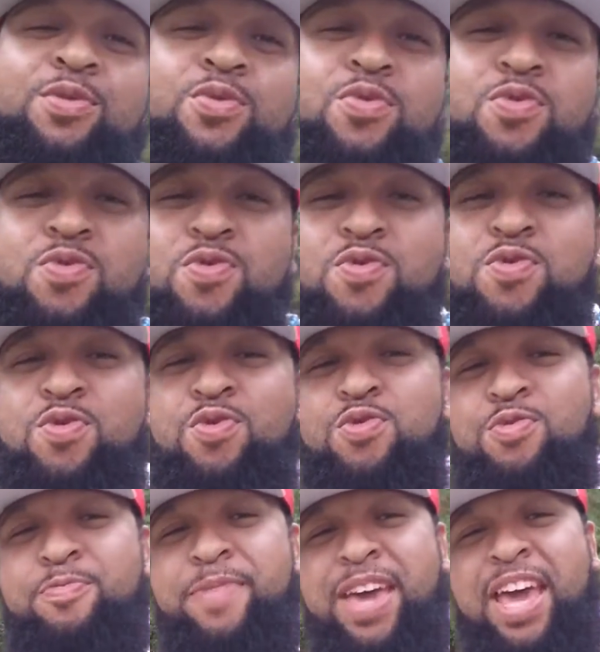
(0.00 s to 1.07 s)

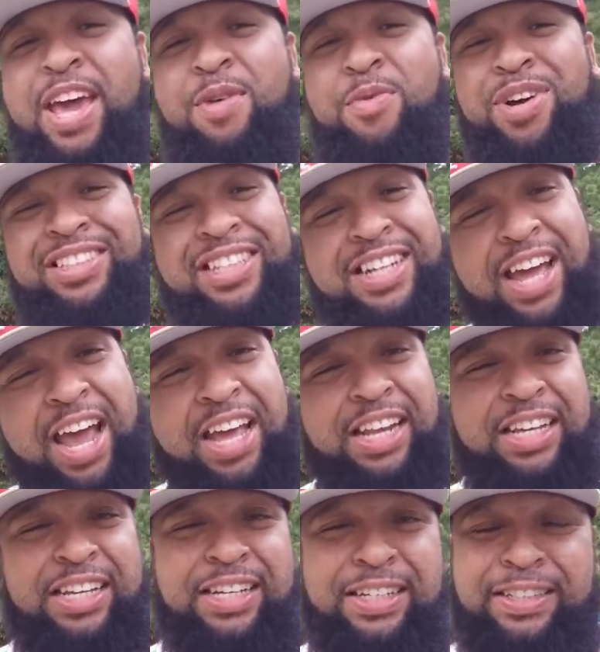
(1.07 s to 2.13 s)
Ooh, man, what tonight
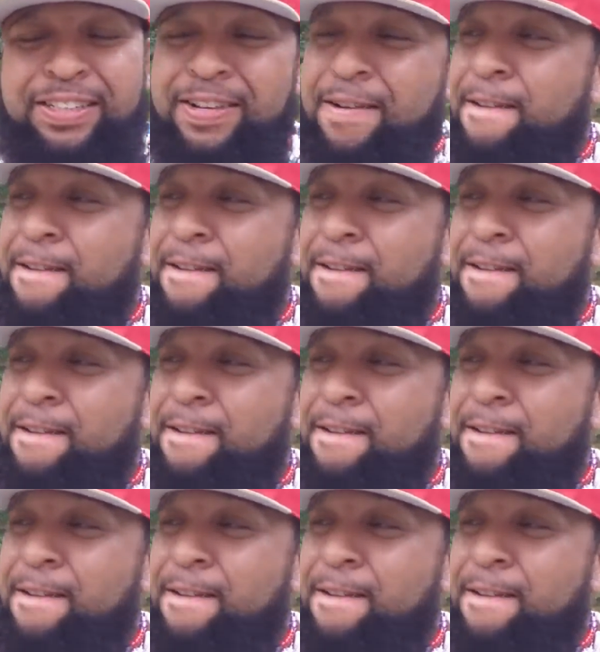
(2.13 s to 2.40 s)
is?